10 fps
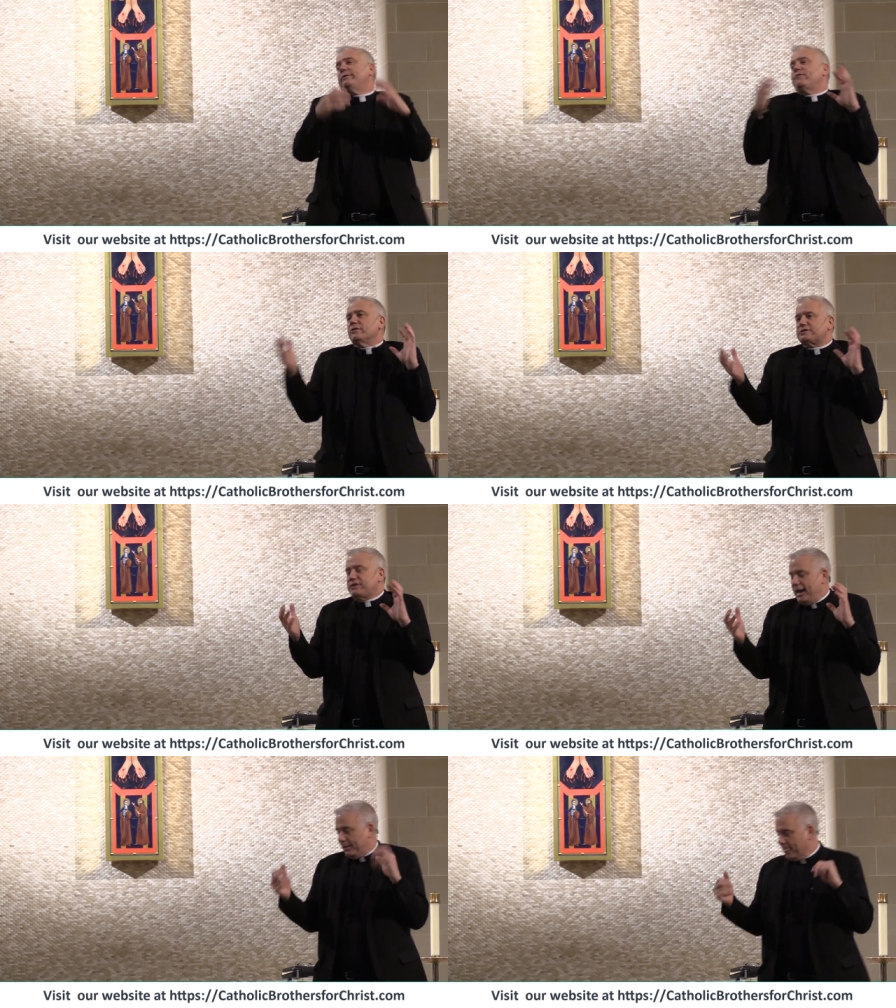First
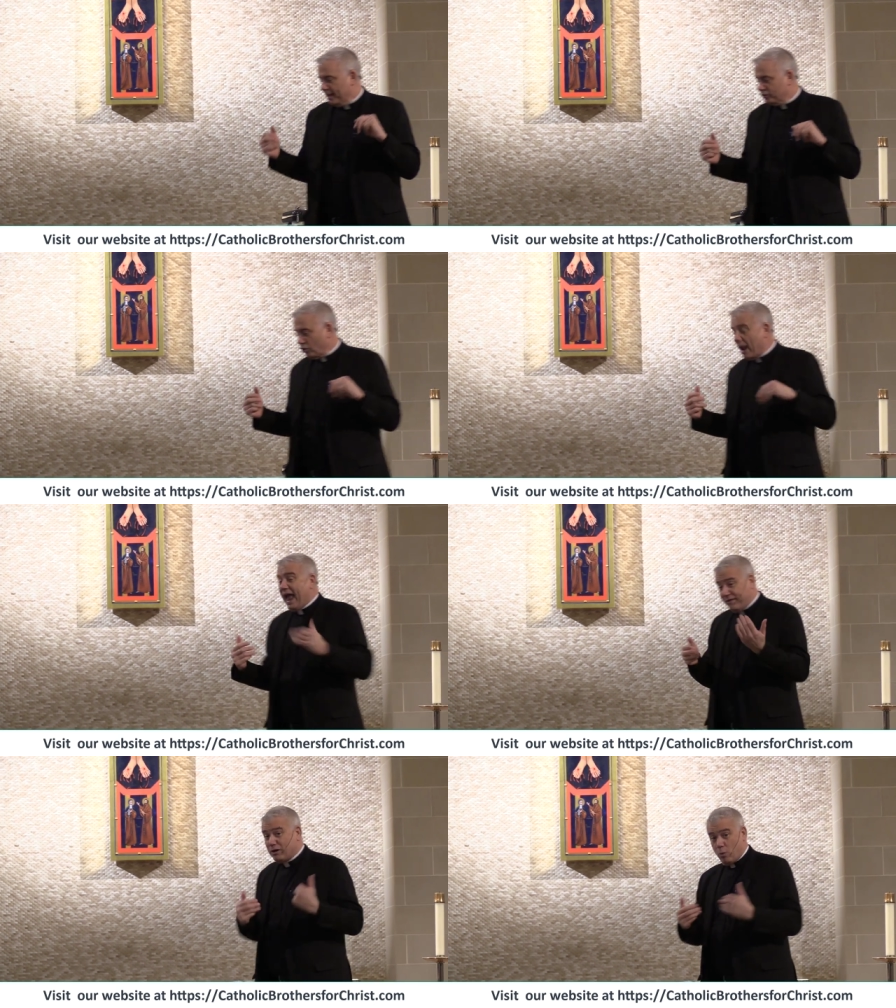thing. So
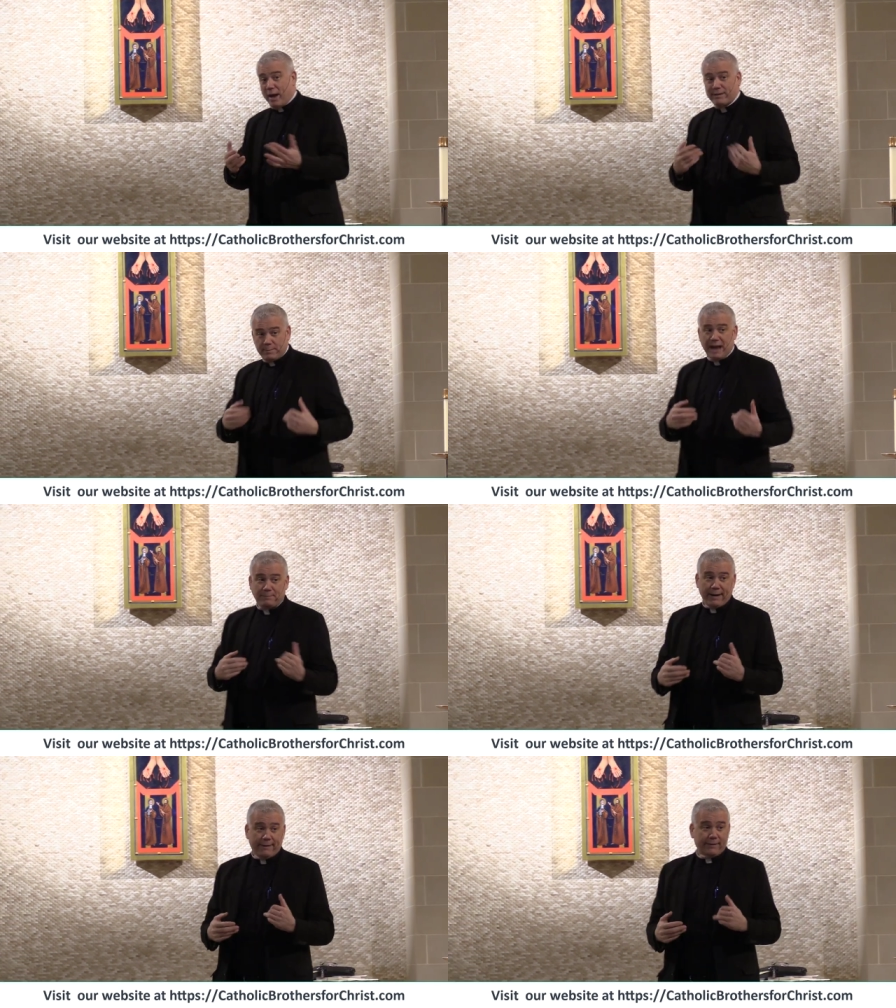everyone at my
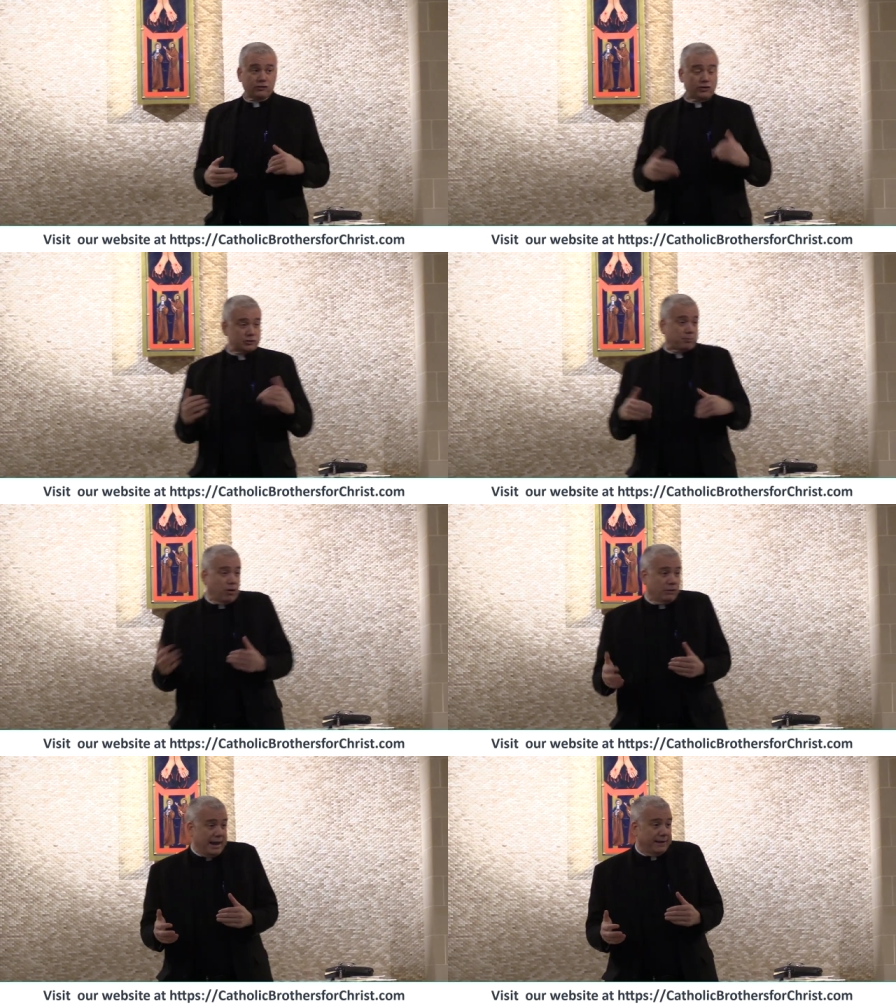parish is
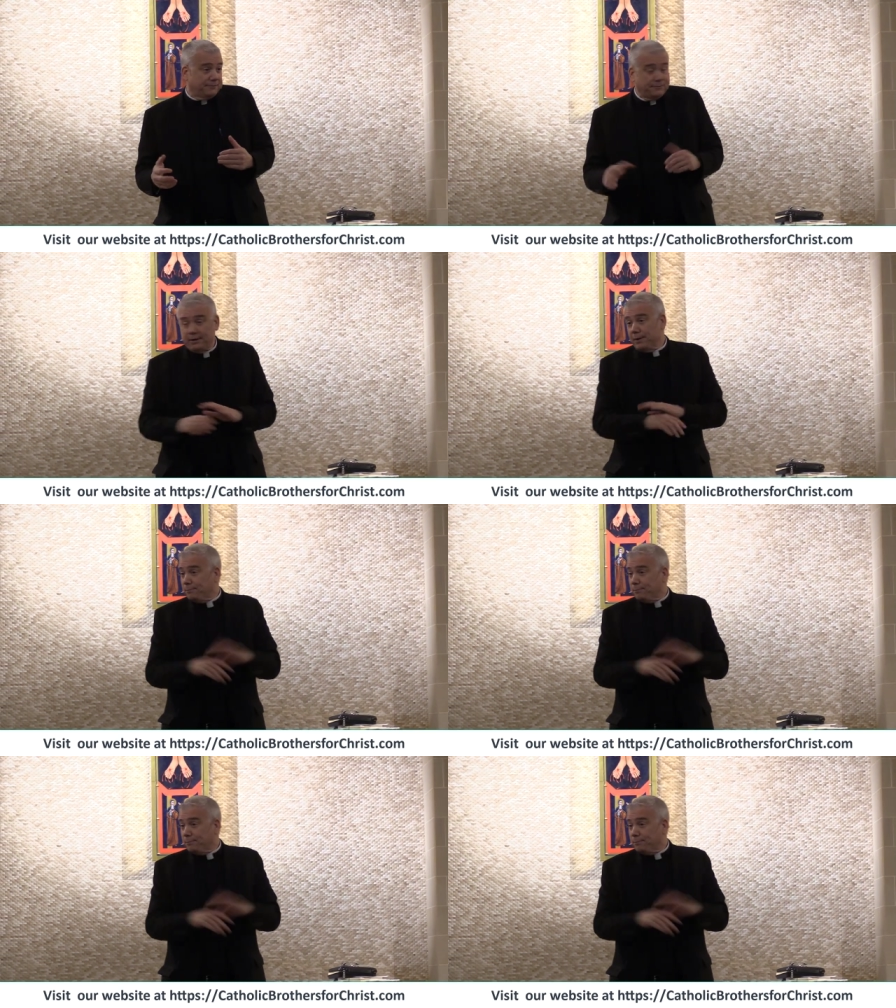pro-life.